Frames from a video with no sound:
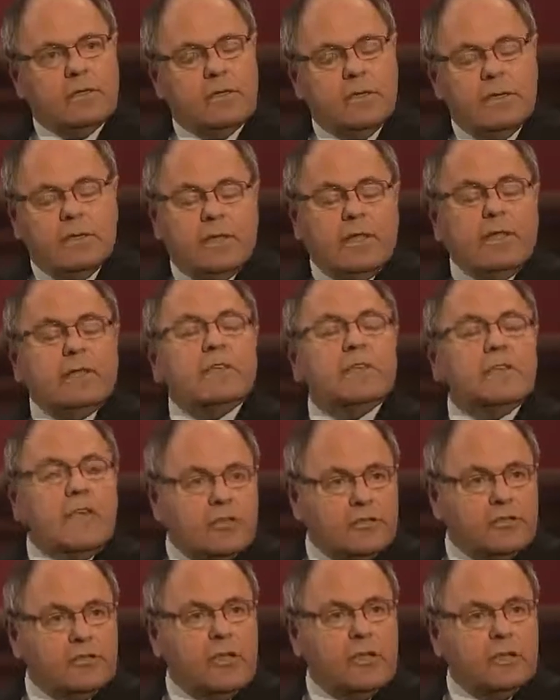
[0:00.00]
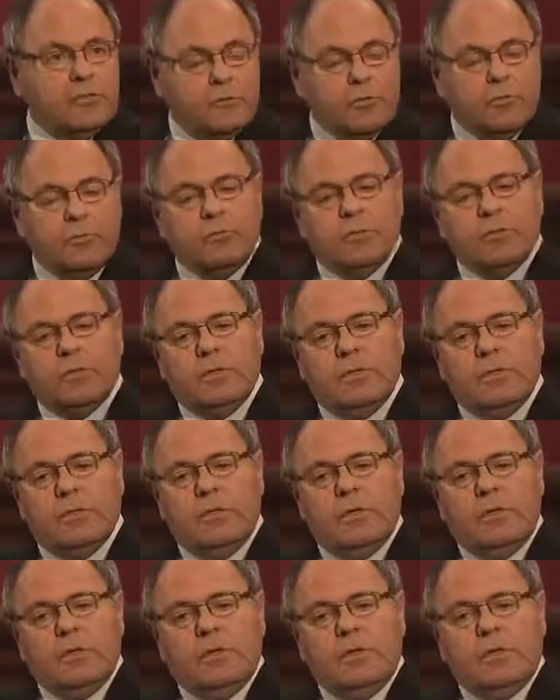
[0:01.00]
another national group,
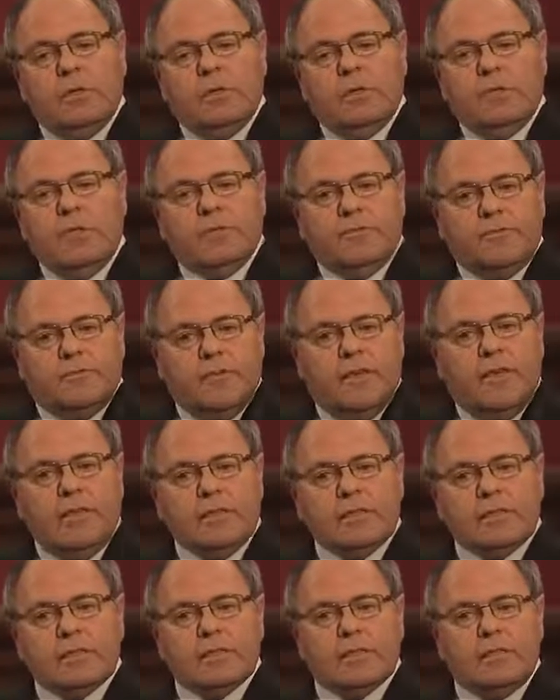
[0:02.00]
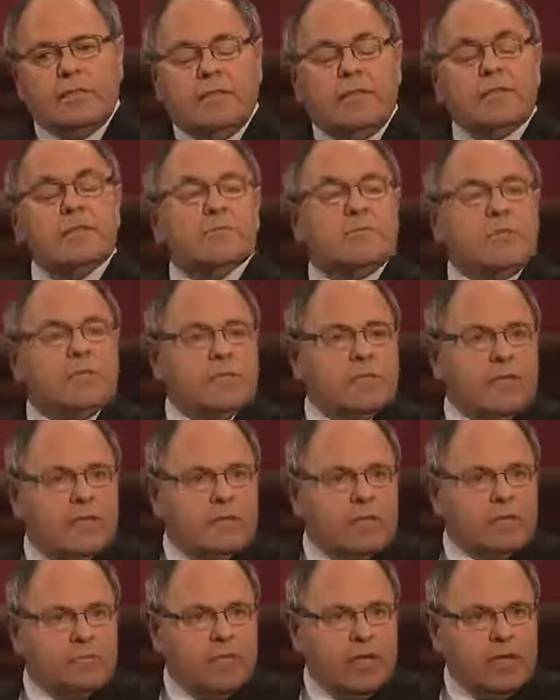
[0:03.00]
that feels
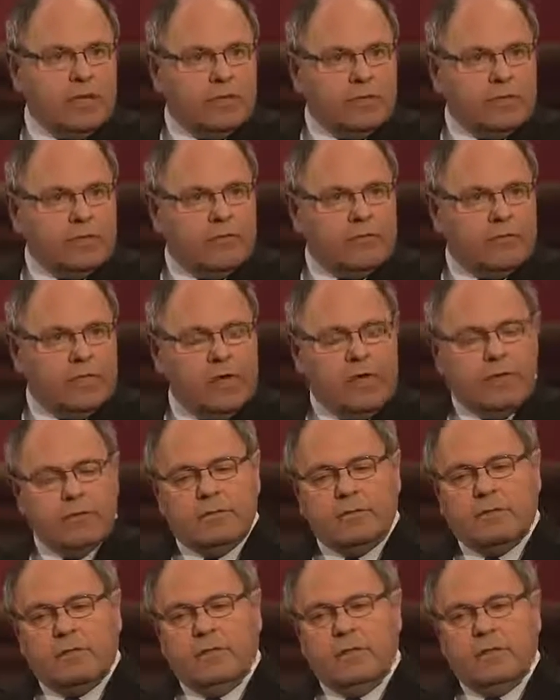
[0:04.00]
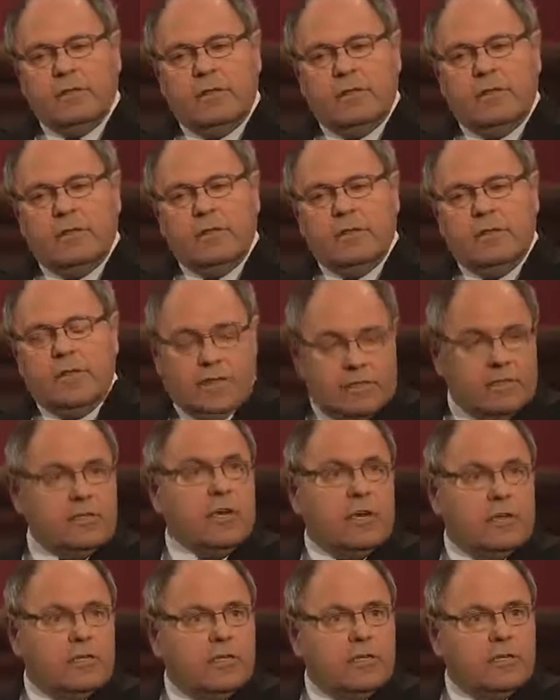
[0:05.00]
dispossessed because of that, is
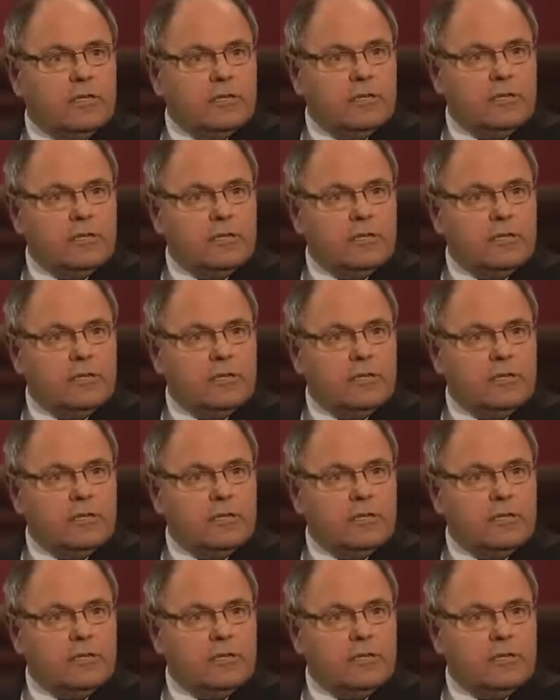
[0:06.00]
tragic.